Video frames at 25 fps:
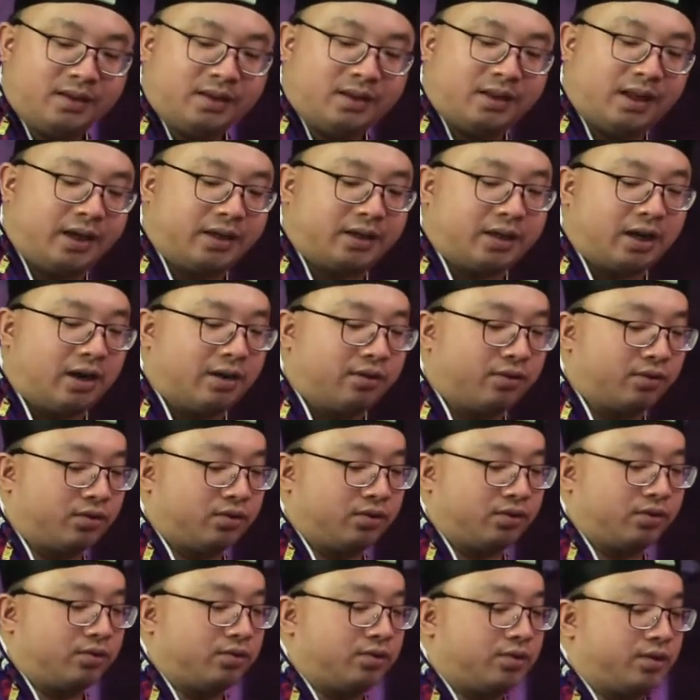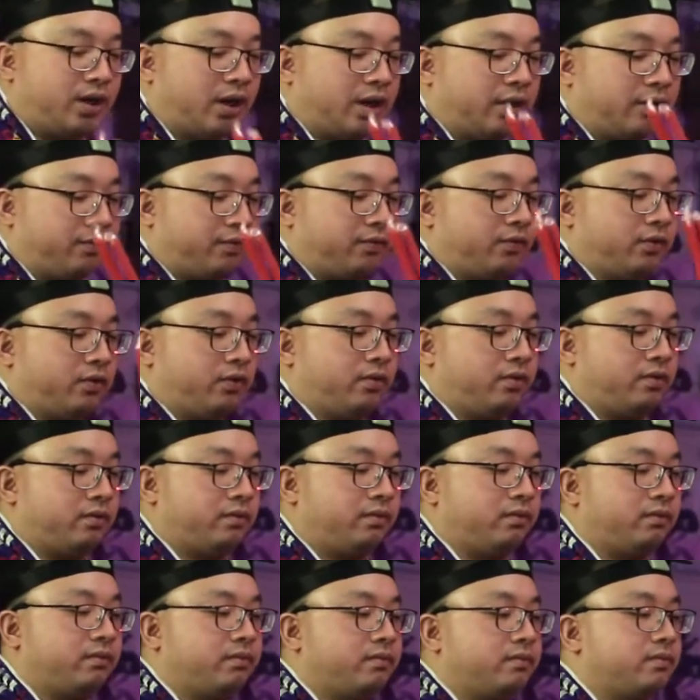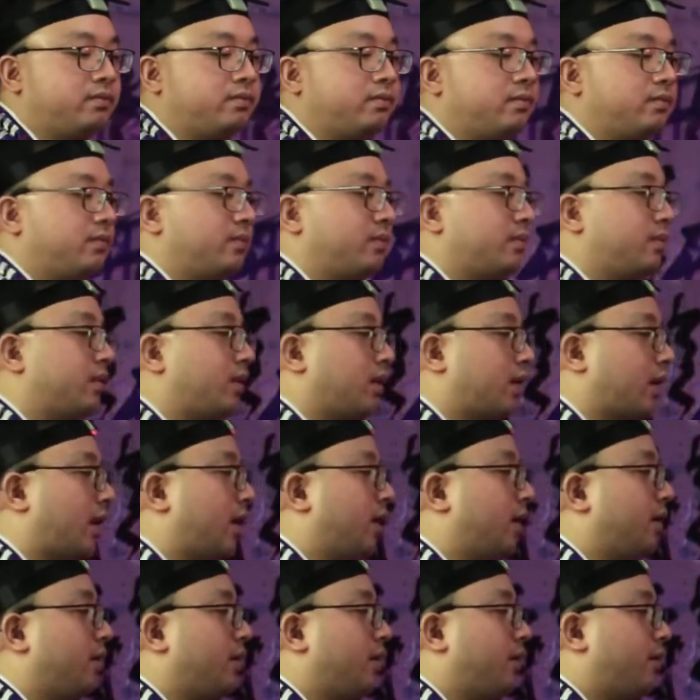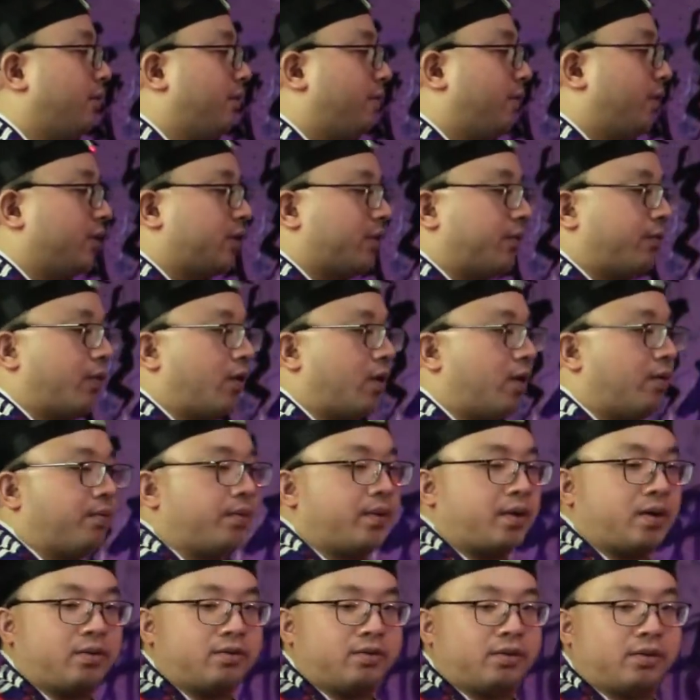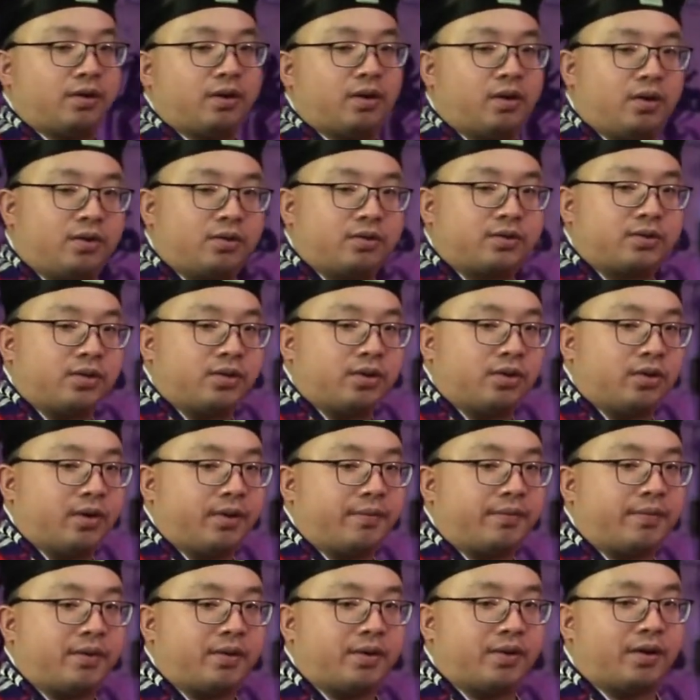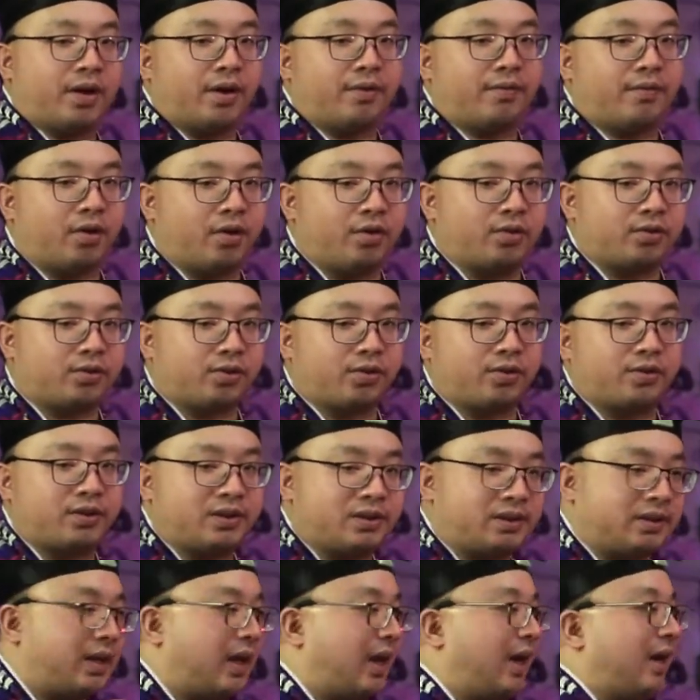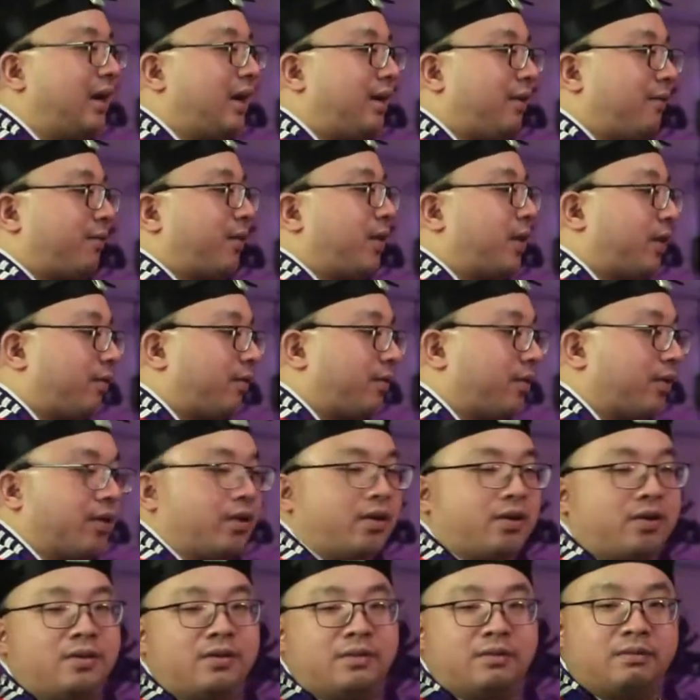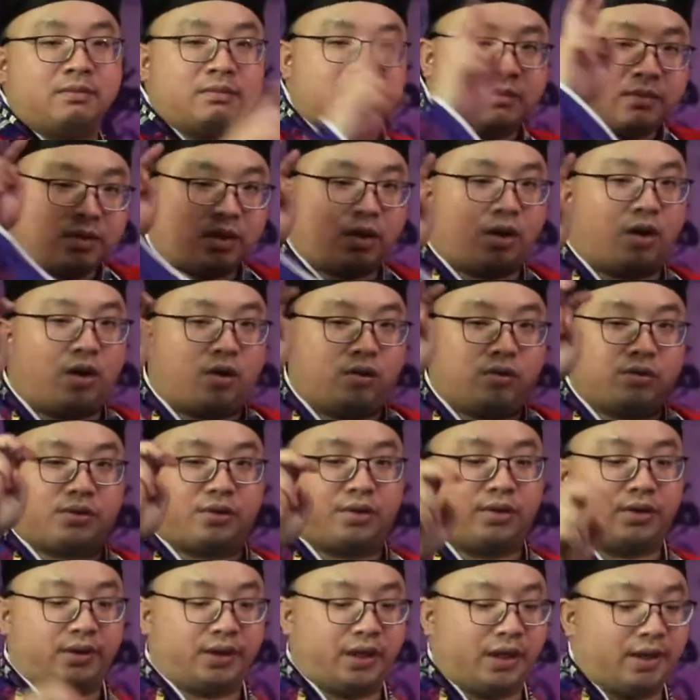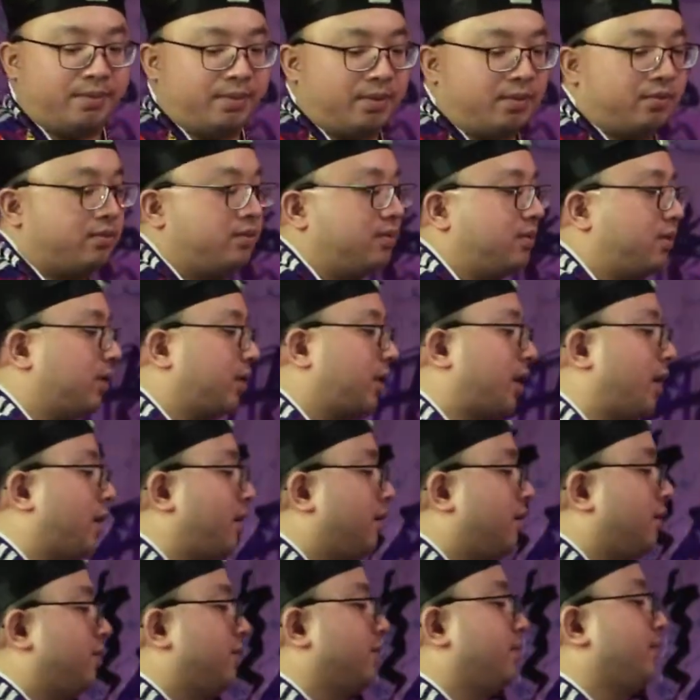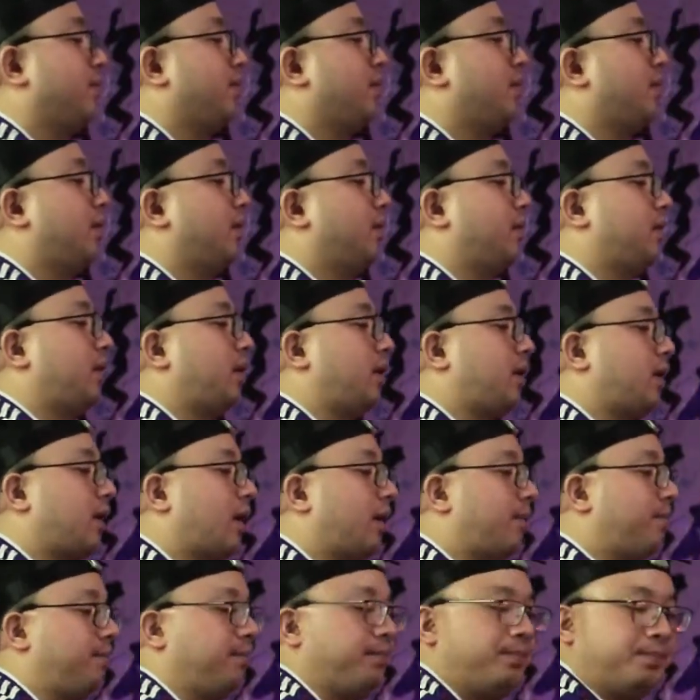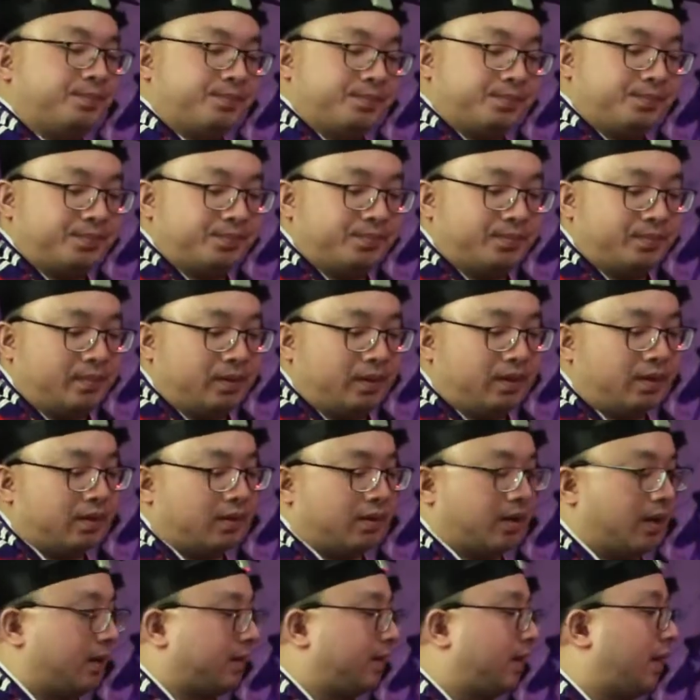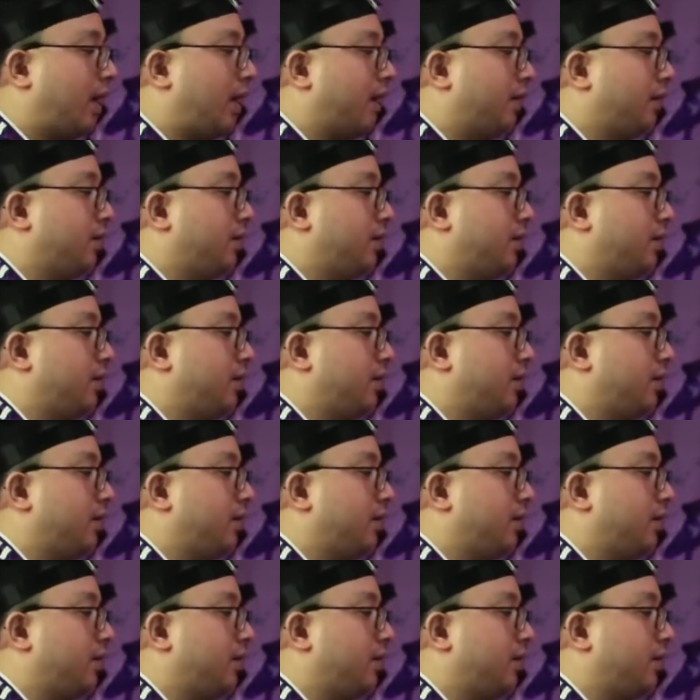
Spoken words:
Like how you do check food, right? First of all, we go to the altar, or if you don't have altar, you stand in front of your altar table, okay? Let's take it up, like that.